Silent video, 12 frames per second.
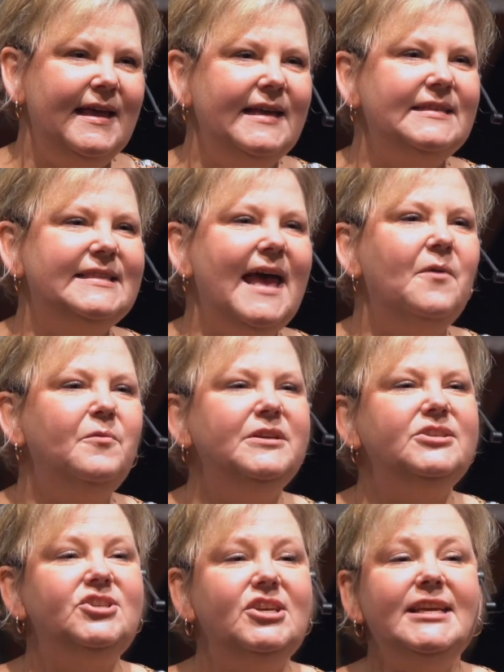is that
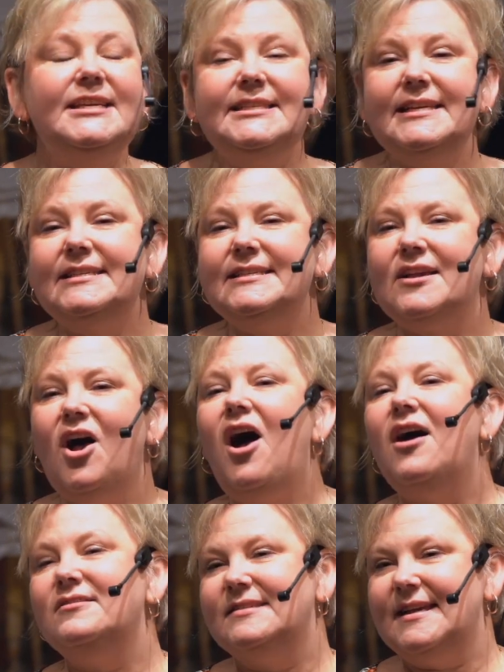when Jesus
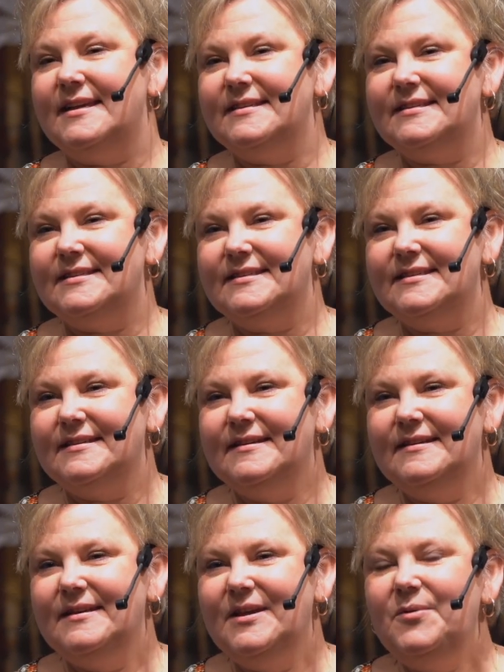calls us,
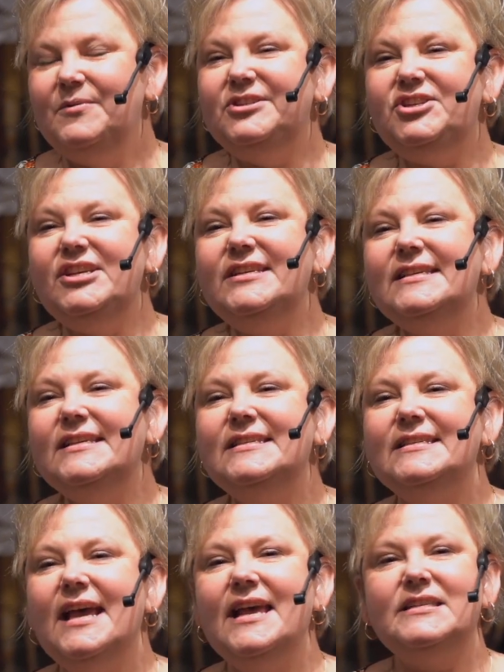when Jesus
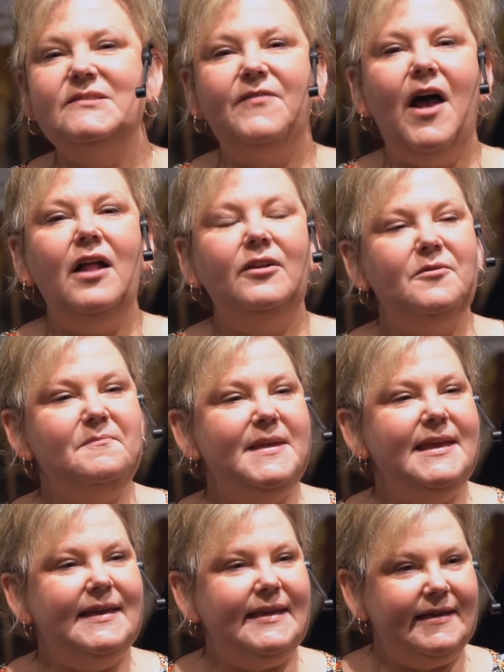says, Follow
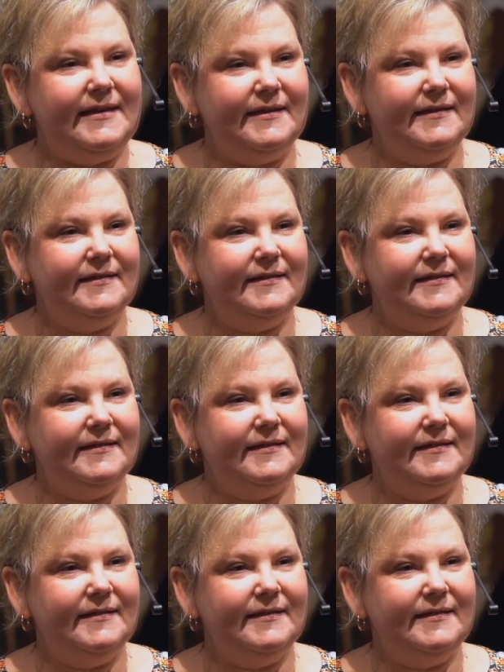me,